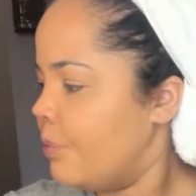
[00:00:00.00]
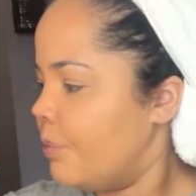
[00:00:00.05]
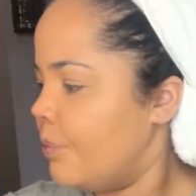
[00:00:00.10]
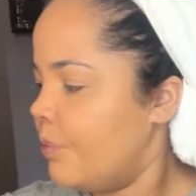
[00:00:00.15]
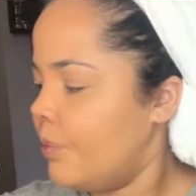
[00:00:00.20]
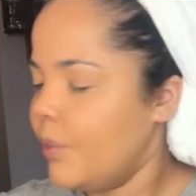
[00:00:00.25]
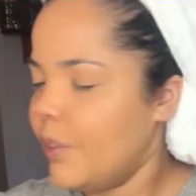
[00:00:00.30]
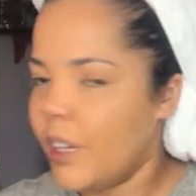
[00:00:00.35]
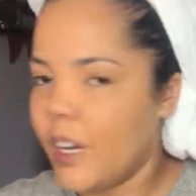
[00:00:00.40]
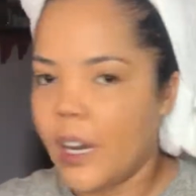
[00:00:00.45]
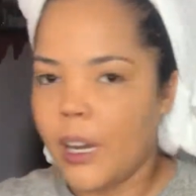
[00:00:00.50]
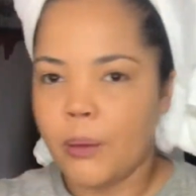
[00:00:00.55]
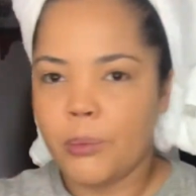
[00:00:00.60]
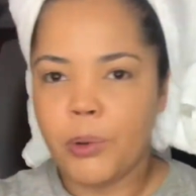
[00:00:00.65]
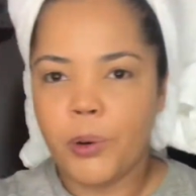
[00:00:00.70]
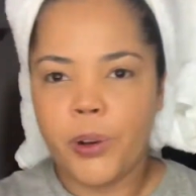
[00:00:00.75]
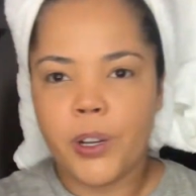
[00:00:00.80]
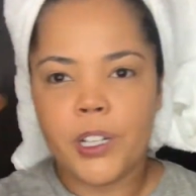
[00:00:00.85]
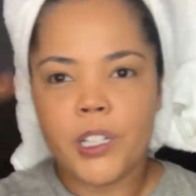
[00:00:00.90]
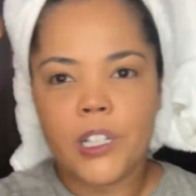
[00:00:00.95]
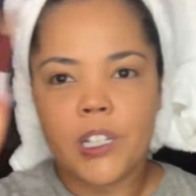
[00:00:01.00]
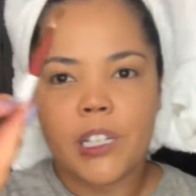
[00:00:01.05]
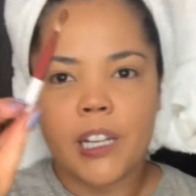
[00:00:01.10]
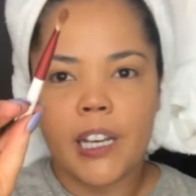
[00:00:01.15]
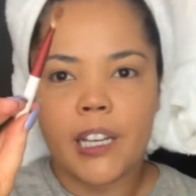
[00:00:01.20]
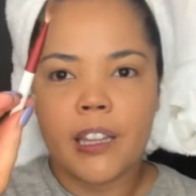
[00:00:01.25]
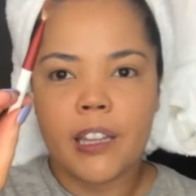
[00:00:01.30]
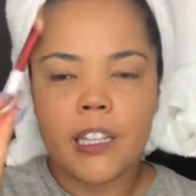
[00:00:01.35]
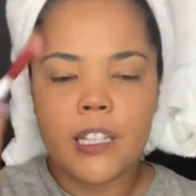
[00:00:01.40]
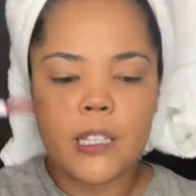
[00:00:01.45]
I'm going to take
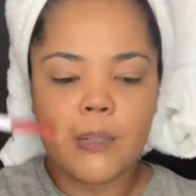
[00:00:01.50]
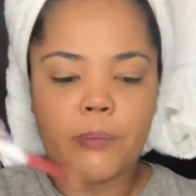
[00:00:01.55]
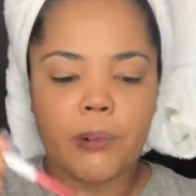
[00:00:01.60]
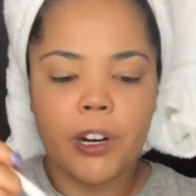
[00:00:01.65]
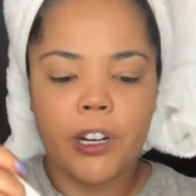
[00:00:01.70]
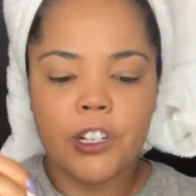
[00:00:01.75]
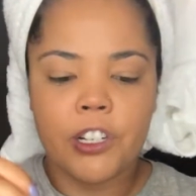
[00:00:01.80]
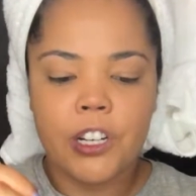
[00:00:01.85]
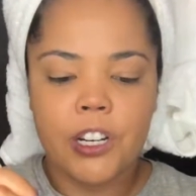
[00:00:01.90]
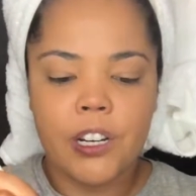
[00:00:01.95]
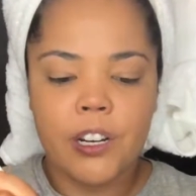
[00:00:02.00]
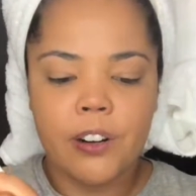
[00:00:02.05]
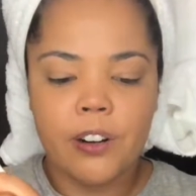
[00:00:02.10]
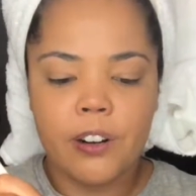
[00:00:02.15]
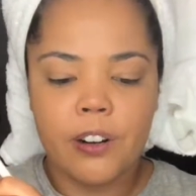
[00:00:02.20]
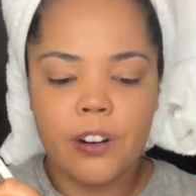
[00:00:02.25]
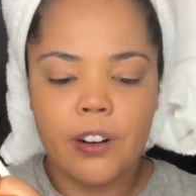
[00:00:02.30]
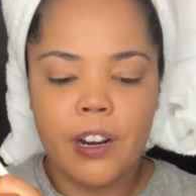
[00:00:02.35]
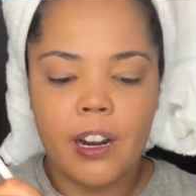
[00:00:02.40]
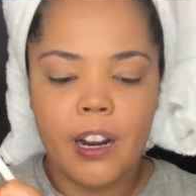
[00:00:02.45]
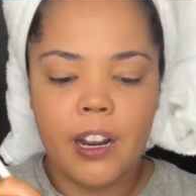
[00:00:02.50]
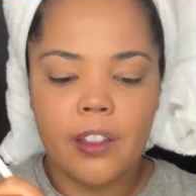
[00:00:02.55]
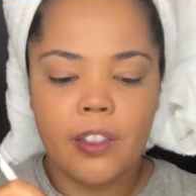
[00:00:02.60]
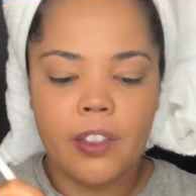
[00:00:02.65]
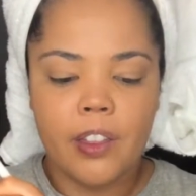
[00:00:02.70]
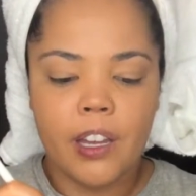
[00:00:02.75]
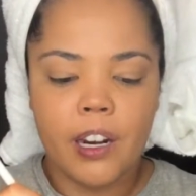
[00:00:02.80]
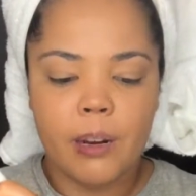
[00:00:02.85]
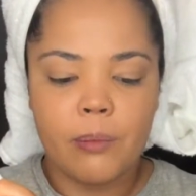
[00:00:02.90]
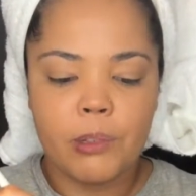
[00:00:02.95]
this brush here, and then I'm
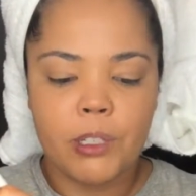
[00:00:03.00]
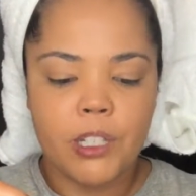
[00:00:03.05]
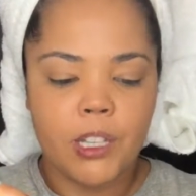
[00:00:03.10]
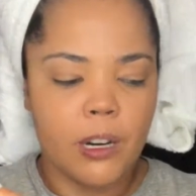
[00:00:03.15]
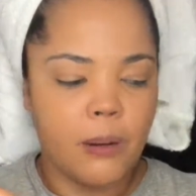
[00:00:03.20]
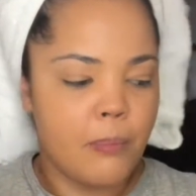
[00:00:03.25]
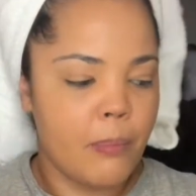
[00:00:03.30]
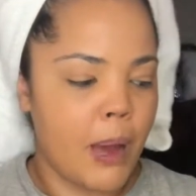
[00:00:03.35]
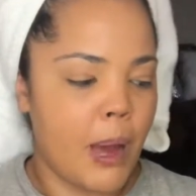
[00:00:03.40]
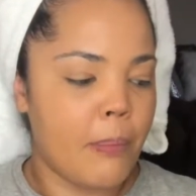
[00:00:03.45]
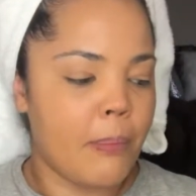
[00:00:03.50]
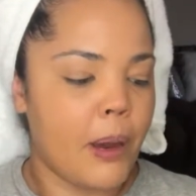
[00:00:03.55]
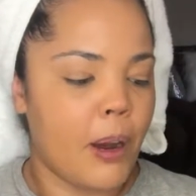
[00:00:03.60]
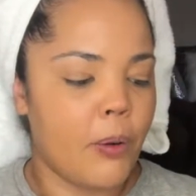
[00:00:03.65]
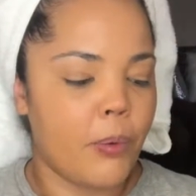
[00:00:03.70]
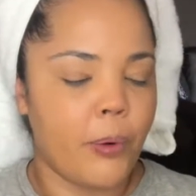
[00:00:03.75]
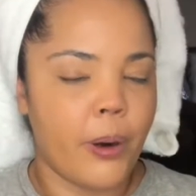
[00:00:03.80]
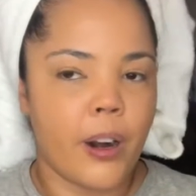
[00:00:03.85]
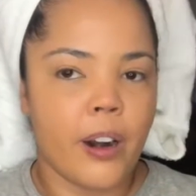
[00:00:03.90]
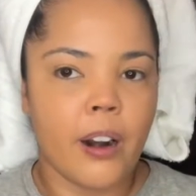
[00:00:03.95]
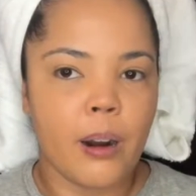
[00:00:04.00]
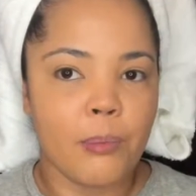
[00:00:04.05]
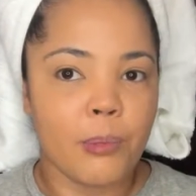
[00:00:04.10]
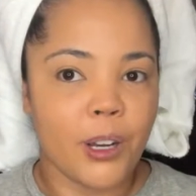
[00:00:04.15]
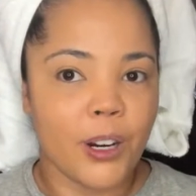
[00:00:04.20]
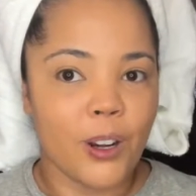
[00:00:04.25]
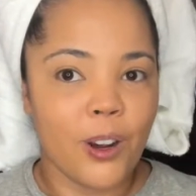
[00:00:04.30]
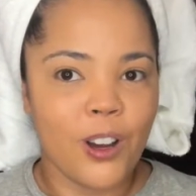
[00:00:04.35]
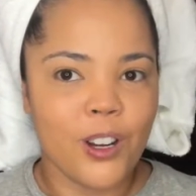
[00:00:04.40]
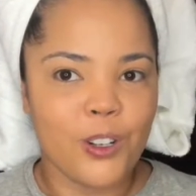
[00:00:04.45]
just going to map out where I'm going to
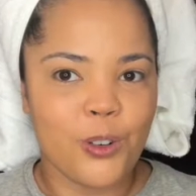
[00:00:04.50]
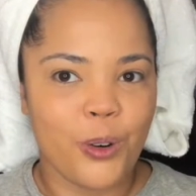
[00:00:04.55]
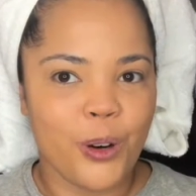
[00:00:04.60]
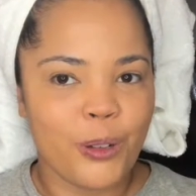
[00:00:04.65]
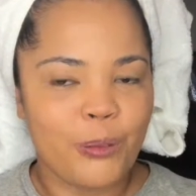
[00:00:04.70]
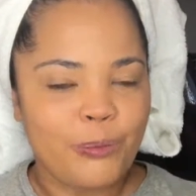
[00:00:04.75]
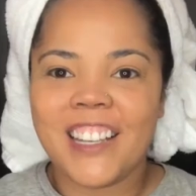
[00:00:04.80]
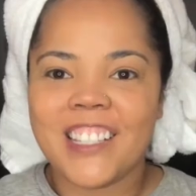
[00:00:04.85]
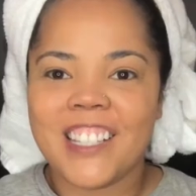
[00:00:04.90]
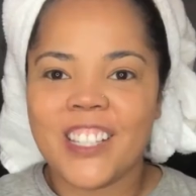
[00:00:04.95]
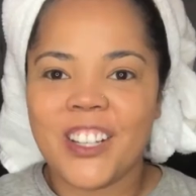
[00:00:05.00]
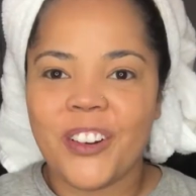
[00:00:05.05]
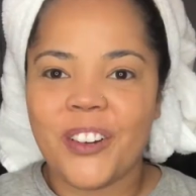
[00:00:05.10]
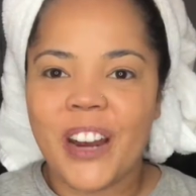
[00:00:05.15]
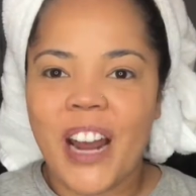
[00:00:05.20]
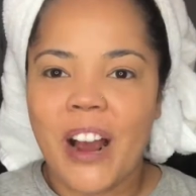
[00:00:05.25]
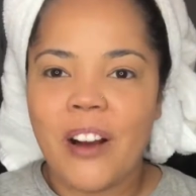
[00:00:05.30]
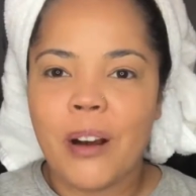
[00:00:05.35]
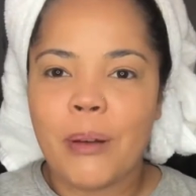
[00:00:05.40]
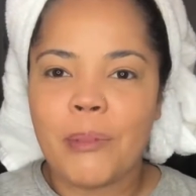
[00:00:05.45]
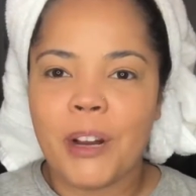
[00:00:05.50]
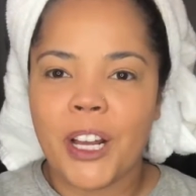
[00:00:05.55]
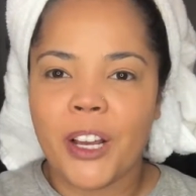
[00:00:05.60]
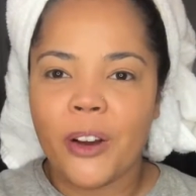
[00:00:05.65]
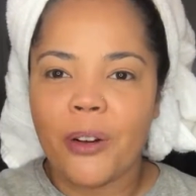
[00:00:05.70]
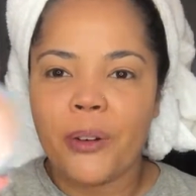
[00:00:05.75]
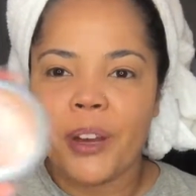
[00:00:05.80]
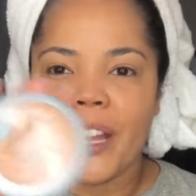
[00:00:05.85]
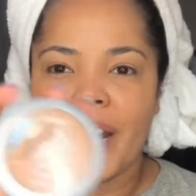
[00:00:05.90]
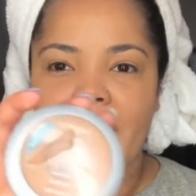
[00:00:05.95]
contour. Now I'm going to go in
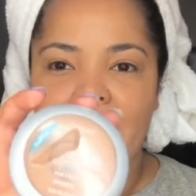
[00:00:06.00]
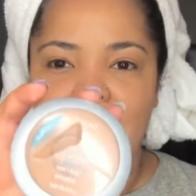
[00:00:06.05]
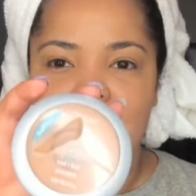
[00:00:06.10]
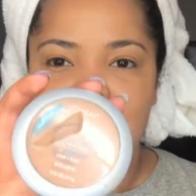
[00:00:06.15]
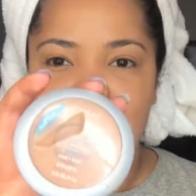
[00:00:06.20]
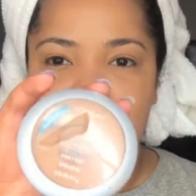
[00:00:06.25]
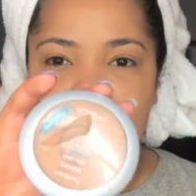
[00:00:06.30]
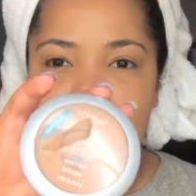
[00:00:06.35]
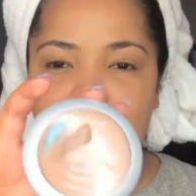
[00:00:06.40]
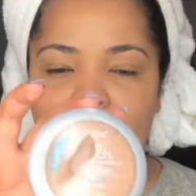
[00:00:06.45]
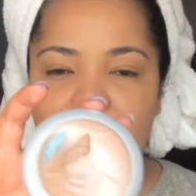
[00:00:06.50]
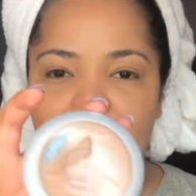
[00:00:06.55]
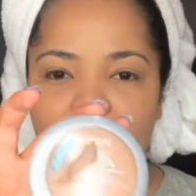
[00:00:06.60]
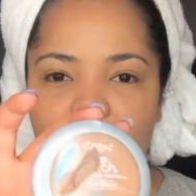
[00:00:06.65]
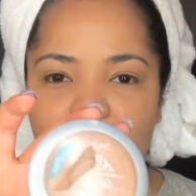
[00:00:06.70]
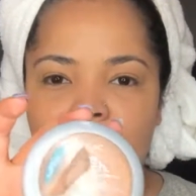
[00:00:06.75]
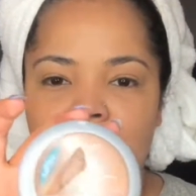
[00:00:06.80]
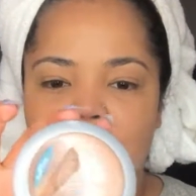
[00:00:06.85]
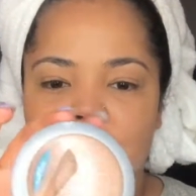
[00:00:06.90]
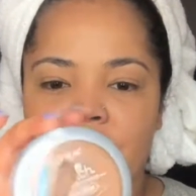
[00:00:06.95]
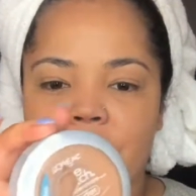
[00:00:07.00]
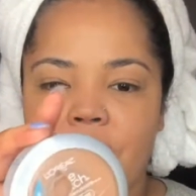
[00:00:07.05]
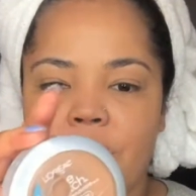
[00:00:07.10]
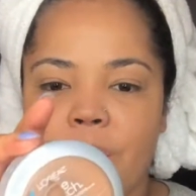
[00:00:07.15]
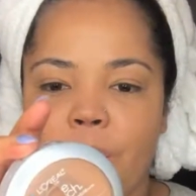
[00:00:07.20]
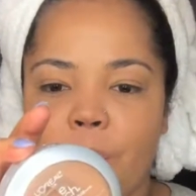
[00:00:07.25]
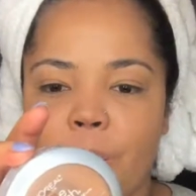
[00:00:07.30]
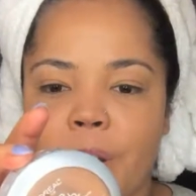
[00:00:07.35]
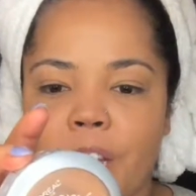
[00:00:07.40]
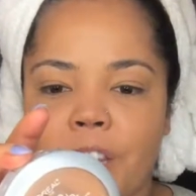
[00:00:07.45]
and set my foundation with
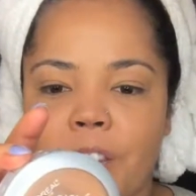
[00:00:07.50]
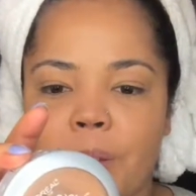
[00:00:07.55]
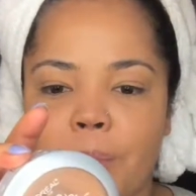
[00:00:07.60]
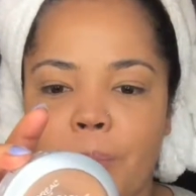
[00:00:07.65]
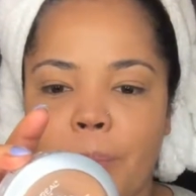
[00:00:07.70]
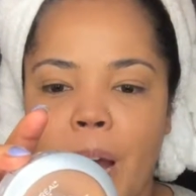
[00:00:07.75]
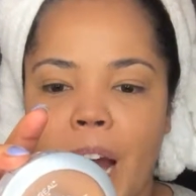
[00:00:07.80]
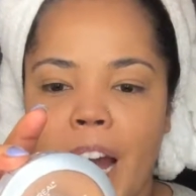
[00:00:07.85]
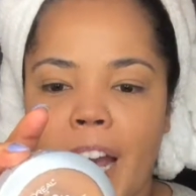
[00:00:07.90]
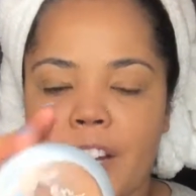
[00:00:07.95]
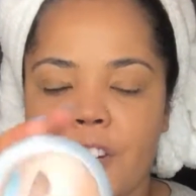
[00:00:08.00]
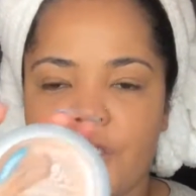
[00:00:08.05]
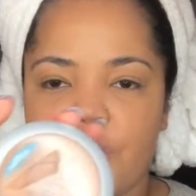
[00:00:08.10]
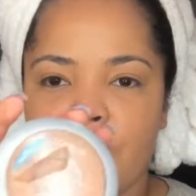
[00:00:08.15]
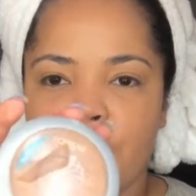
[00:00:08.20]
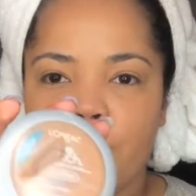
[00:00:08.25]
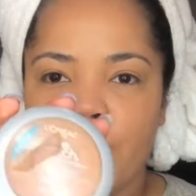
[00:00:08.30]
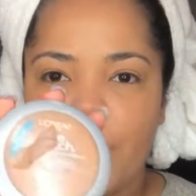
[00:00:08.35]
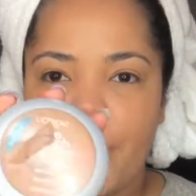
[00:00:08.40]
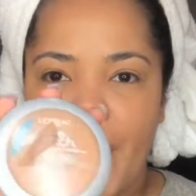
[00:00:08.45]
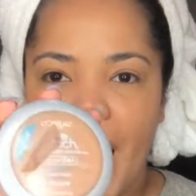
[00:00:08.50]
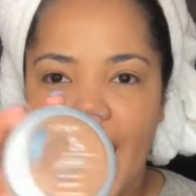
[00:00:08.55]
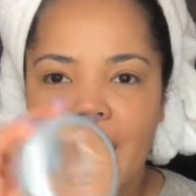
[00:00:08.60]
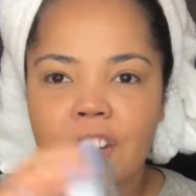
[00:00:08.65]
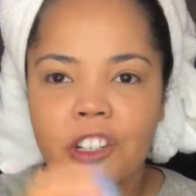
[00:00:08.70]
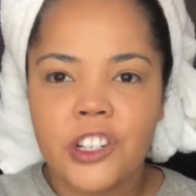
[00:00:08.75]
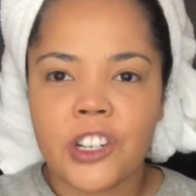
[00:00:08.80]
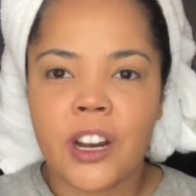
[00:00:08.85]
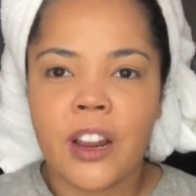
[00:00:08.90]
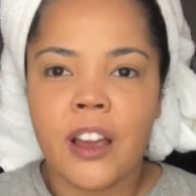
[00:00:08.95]
my True Match
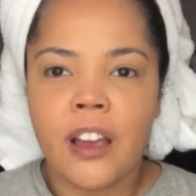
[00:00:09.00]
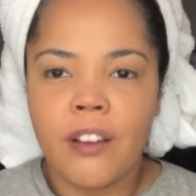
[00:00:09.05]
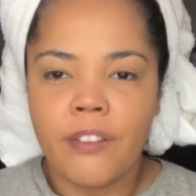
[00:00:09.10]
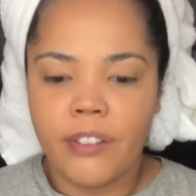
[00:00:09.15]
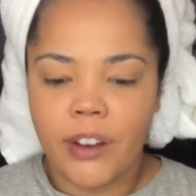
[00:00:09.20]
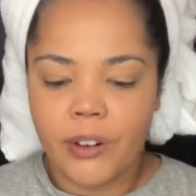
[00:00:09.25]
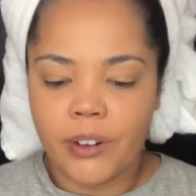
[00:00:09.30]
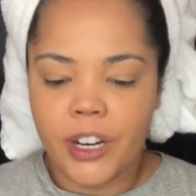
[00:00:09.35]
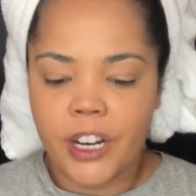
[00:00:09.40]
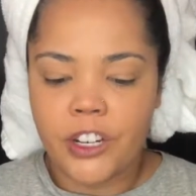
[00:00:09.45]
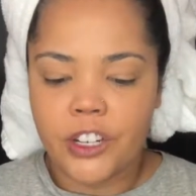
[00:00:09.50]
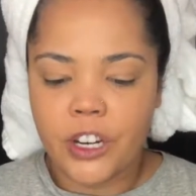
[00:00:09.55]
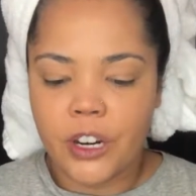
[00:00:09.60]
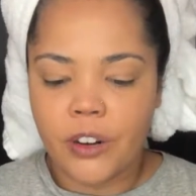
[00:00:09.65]
foundation from